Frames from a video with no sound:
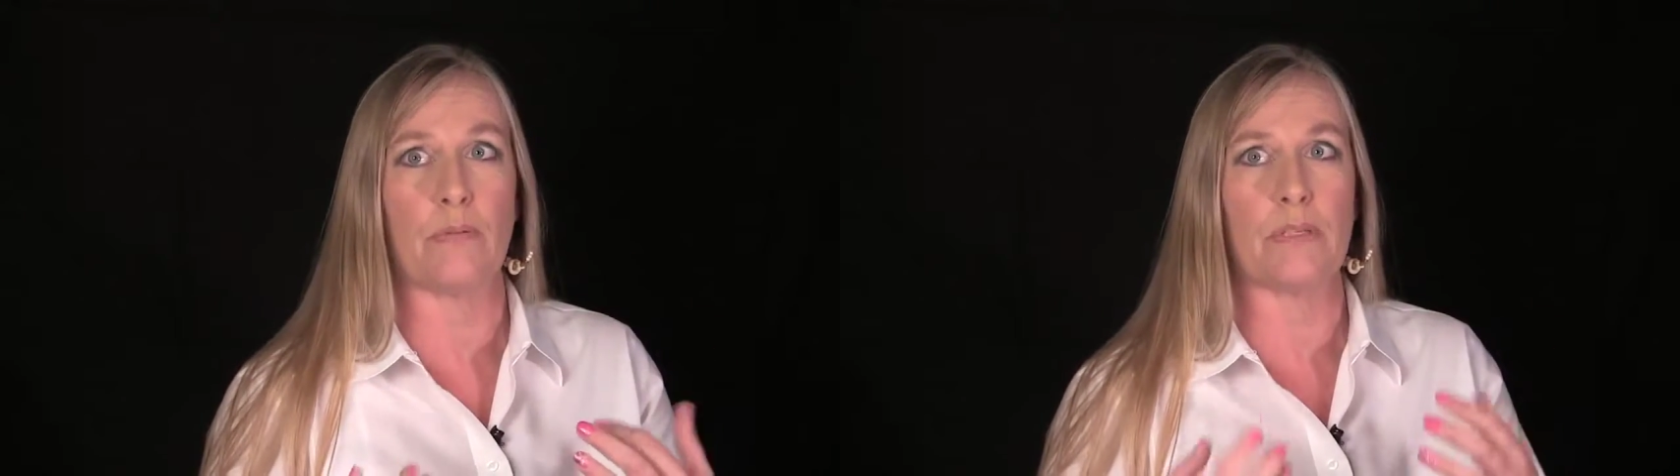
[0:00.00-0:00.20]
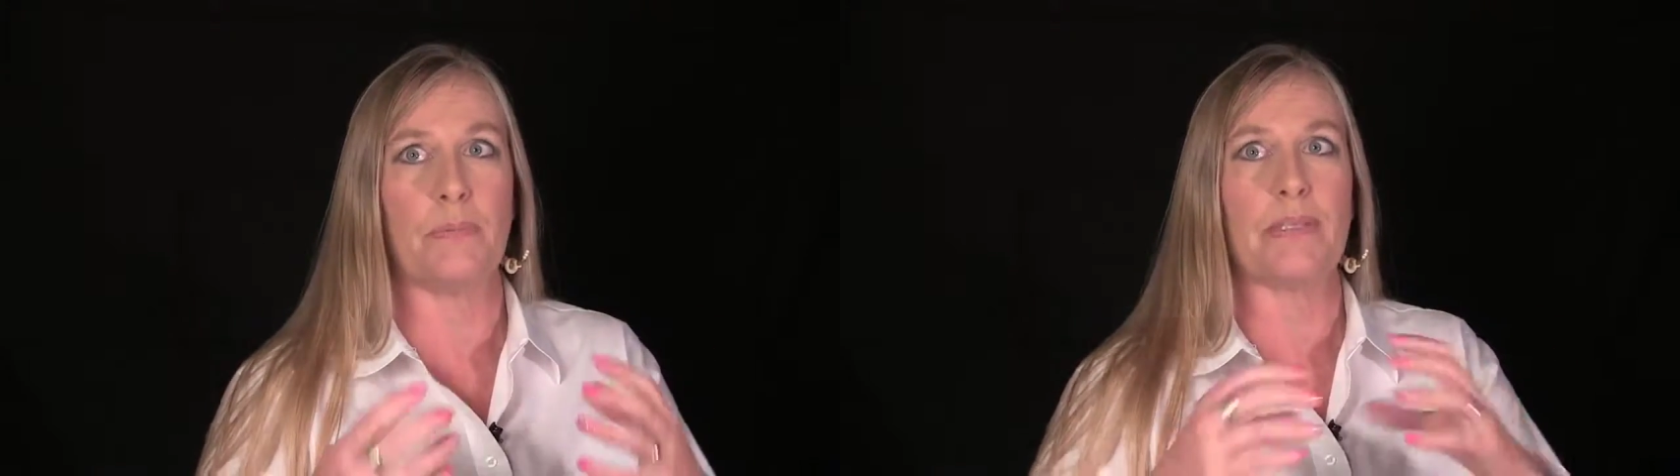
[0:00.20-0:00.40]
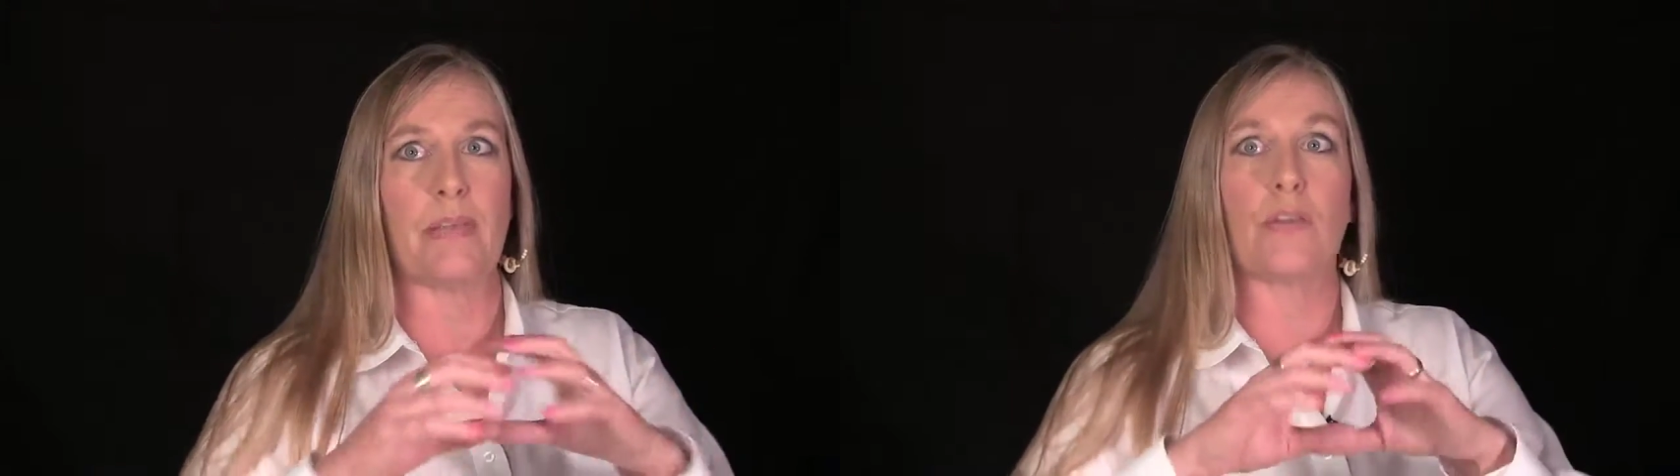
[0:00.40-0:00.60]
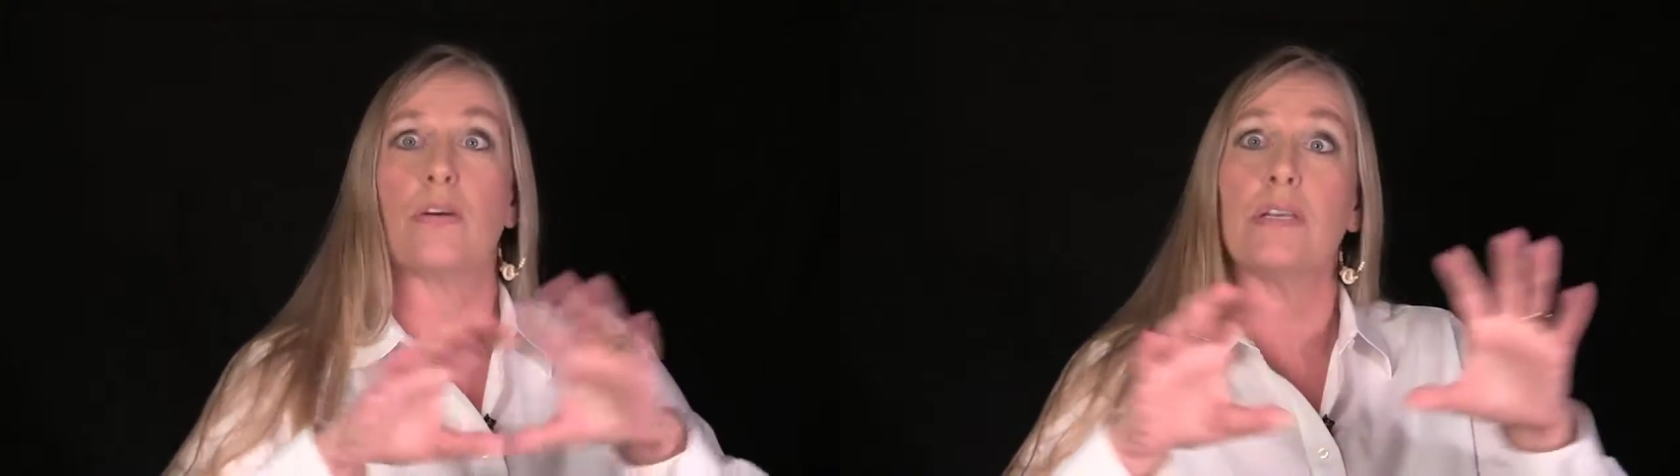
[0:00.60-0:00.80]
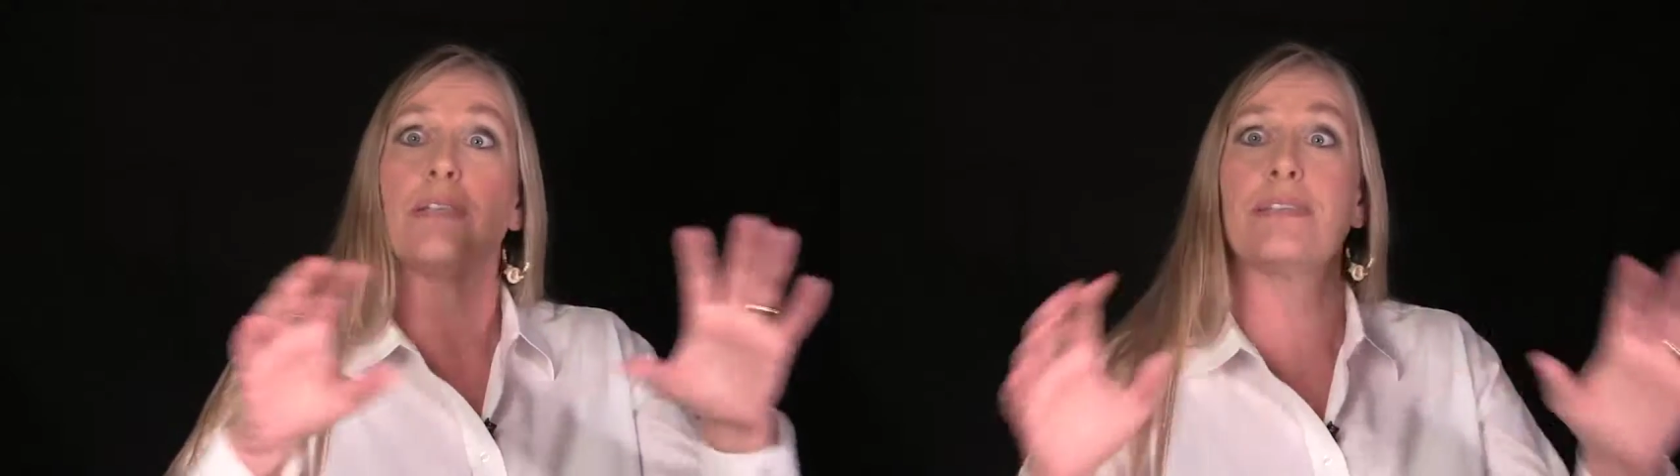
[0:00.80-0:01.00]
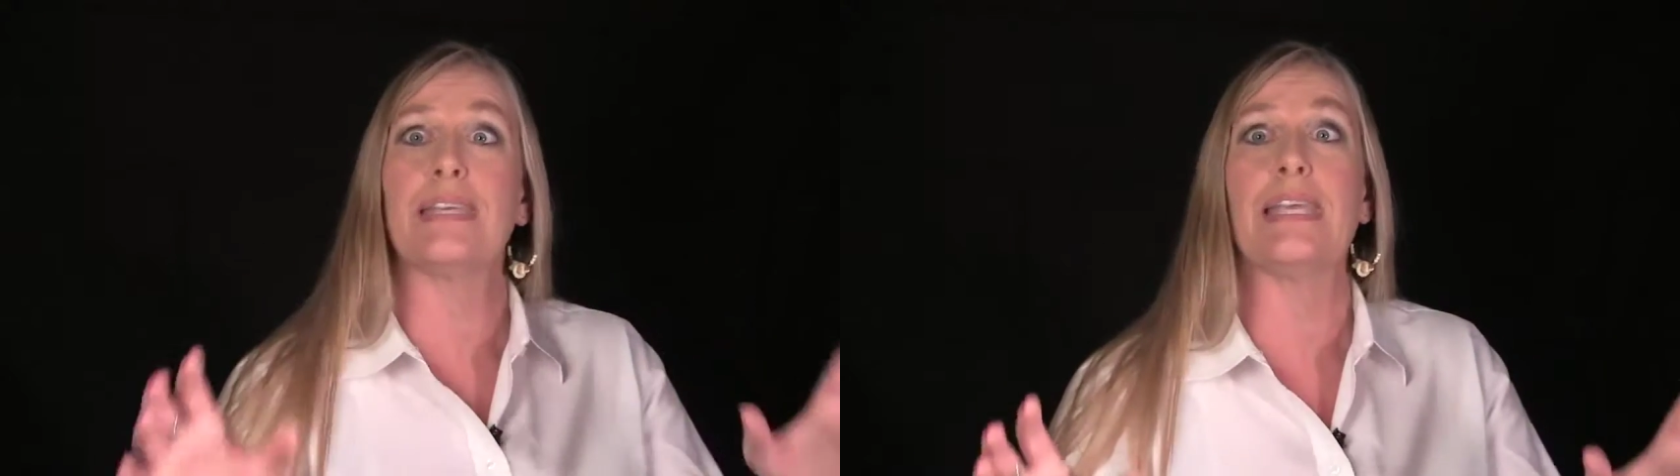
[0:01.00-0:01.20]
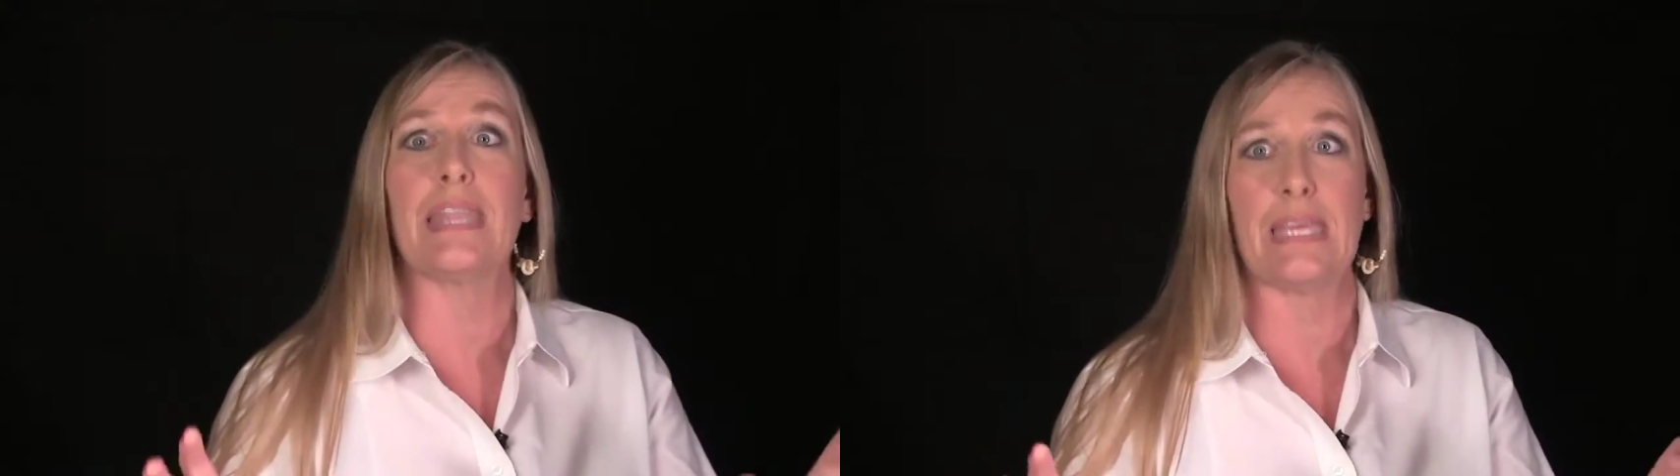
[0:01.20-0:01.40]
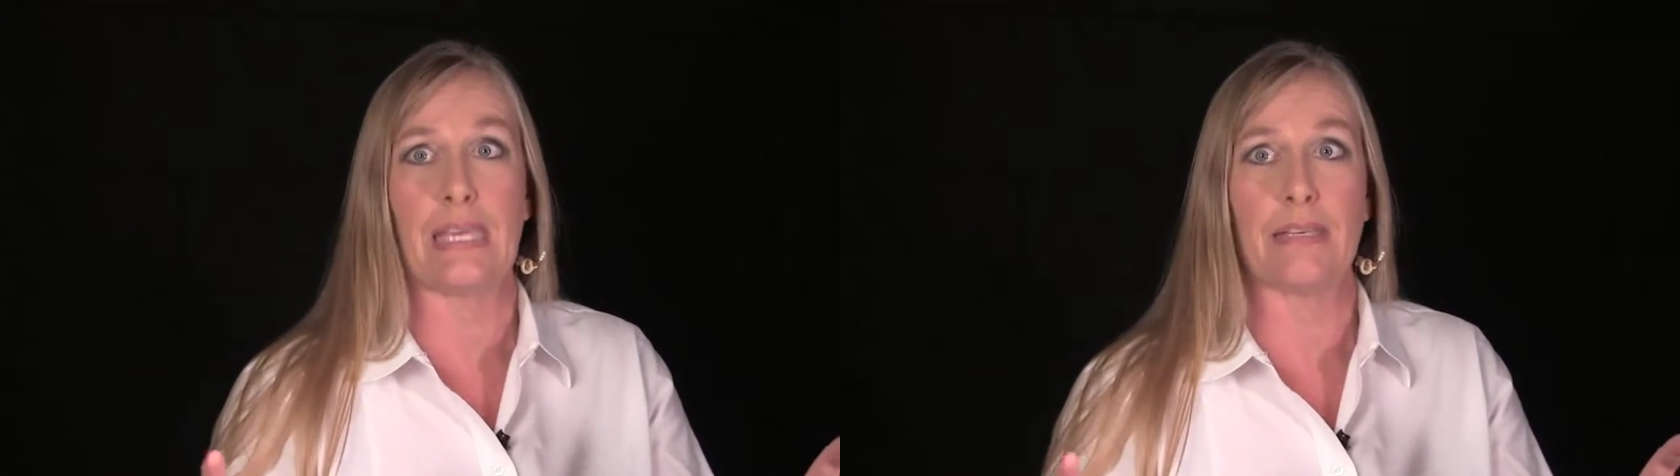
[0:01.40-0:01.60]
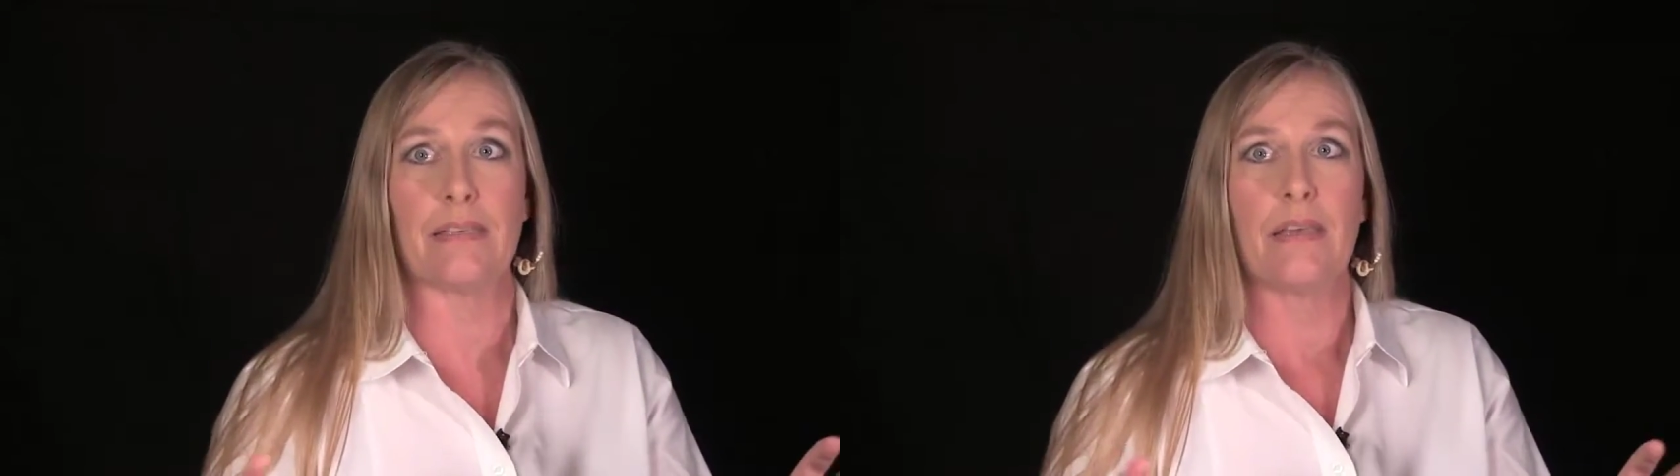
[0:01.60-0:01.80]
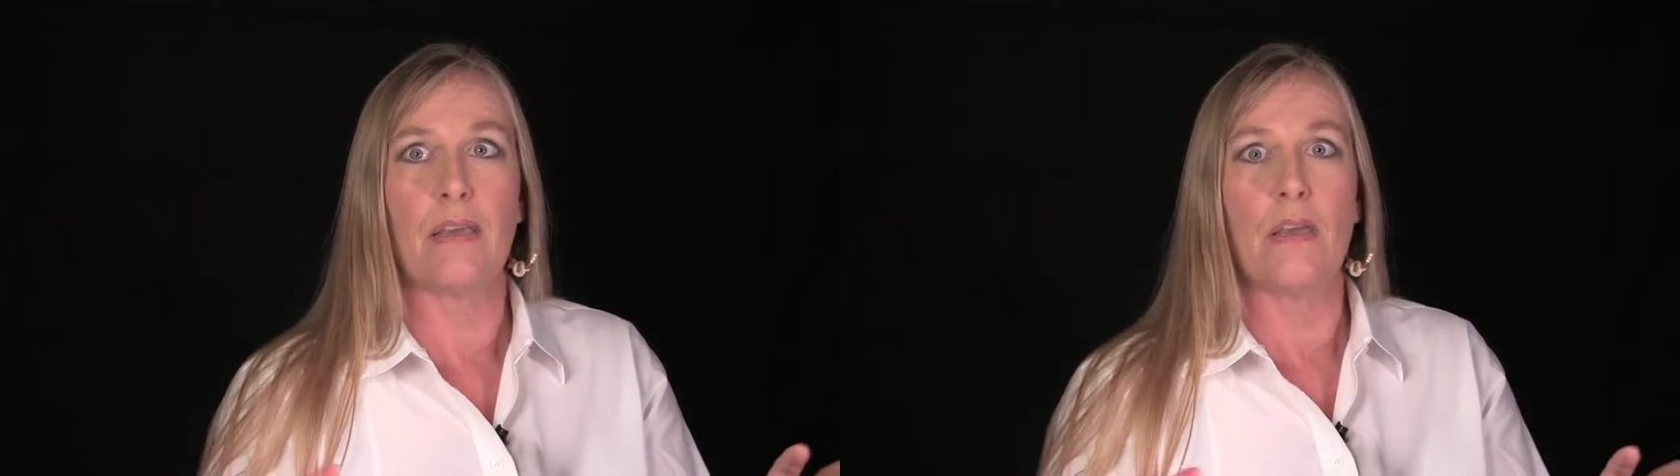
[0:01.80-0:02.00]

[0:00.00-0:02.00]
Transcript: which means I couldn't see things.